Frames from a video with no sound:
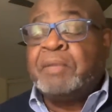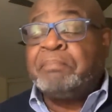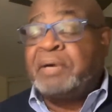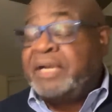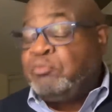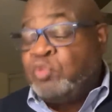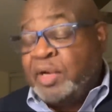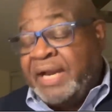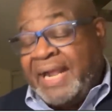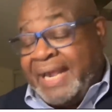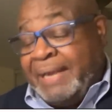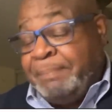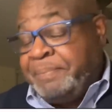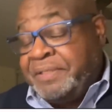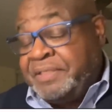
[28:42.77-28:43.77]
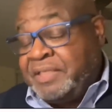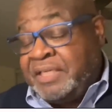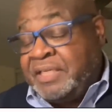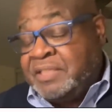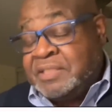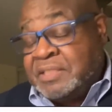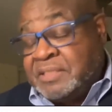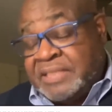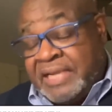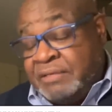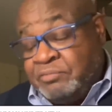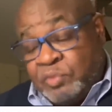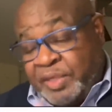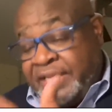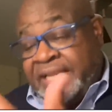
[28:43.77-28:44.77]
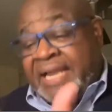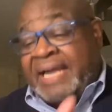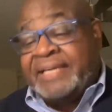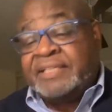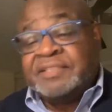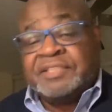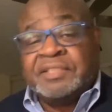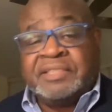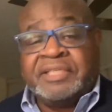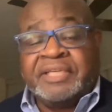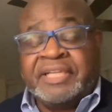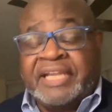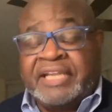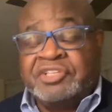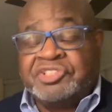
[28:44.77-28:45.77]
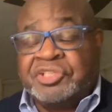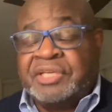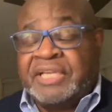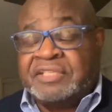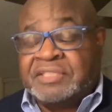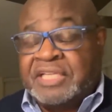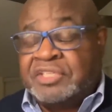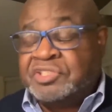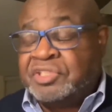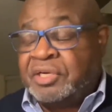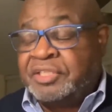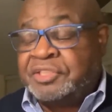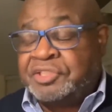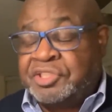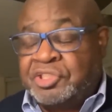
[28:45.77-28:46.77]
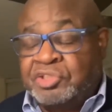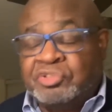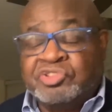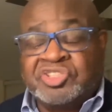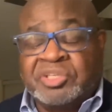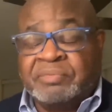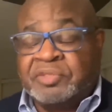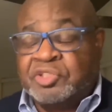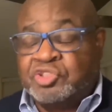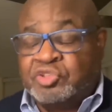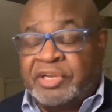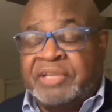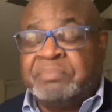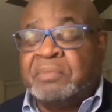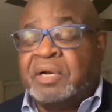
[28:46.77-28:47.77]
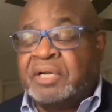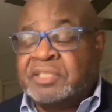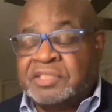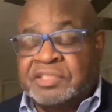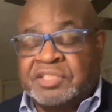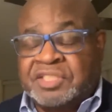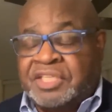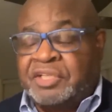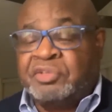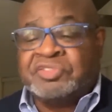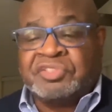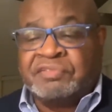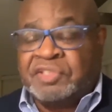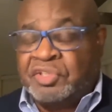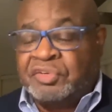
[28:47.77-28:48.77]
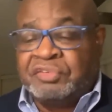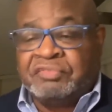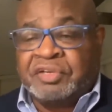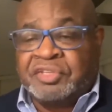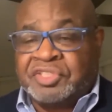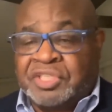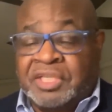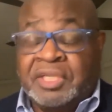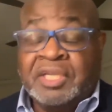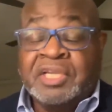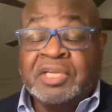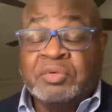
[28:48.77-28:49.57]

but what happened is is that we got into litigation as they started to use some of the trademarks and seals of the university